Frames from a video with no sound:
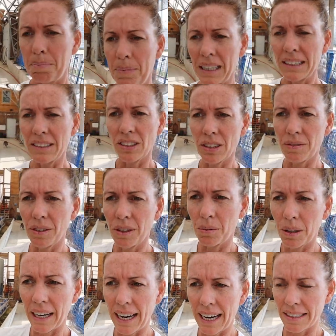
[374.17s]
Bunch of you
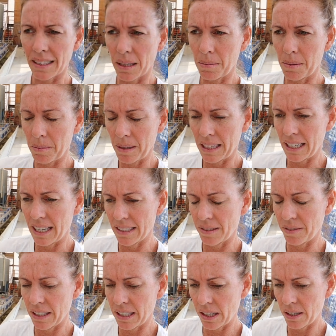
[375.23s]
were asking me on my
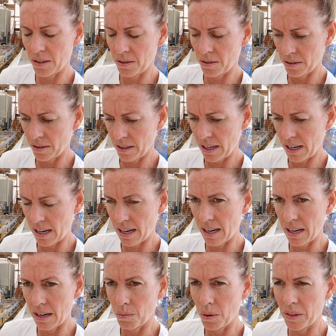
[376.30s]
last video
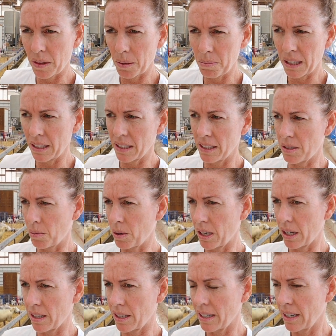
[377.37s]
what the billies
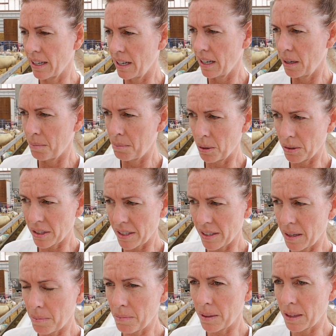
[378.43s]
were. Most of
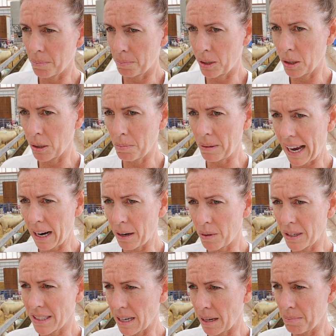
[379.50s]
them, the pure black
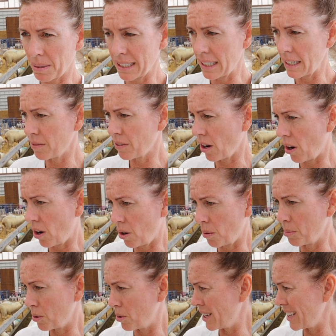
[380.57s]
ones, I believe are all
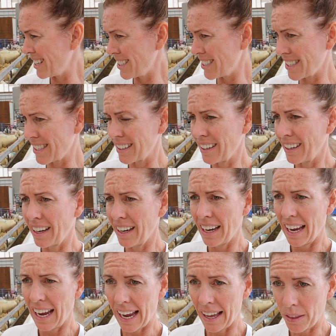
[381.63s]
boys.
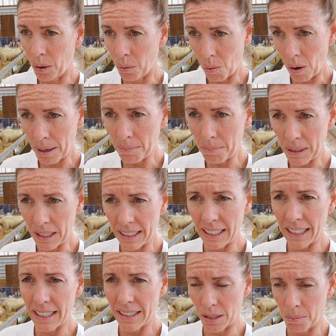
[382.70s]
And the one
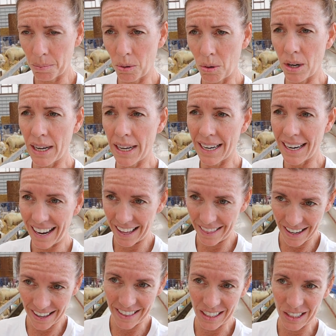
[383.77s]
billy is a boy,
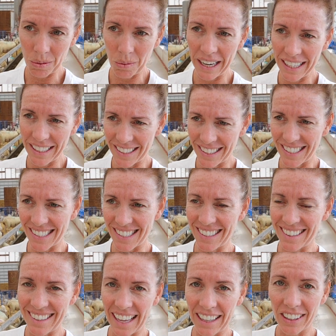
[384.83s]
and then the
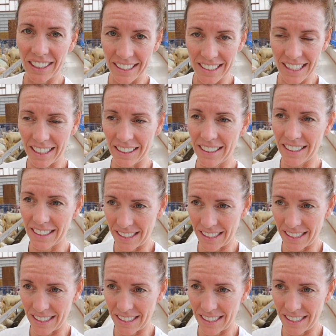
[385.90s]
twins that look exactly the